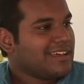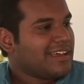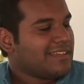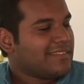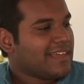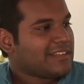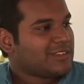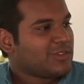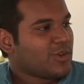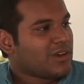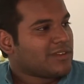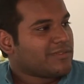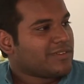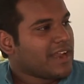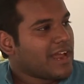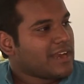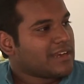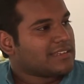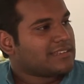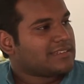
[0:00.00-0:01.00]
that sort of an
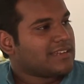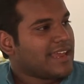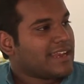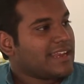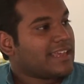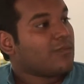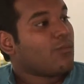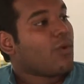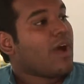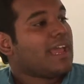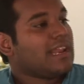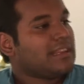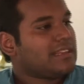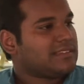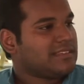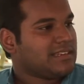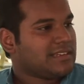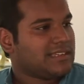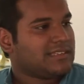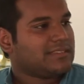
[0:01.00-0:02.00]
understanding while the
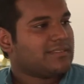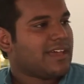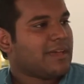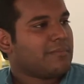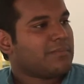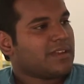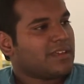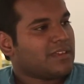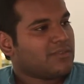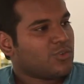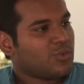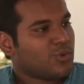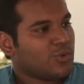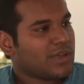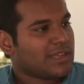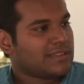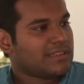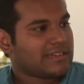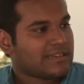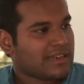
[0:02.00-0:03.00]
sittings were happening. If you look
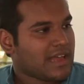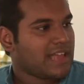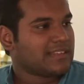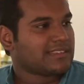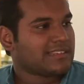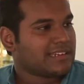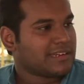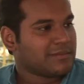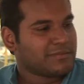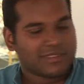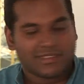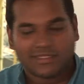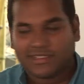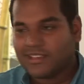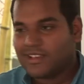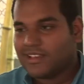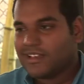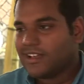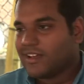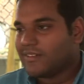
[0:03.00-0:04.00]
at the transcripts
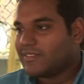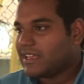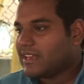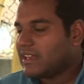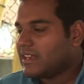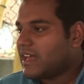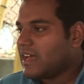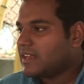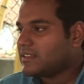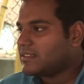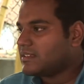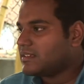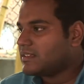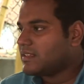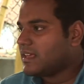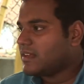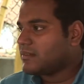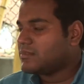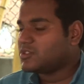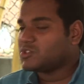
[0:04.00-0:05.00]
of the LLRC,
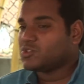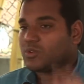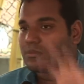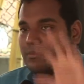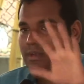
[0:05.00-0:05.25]
that will be shown.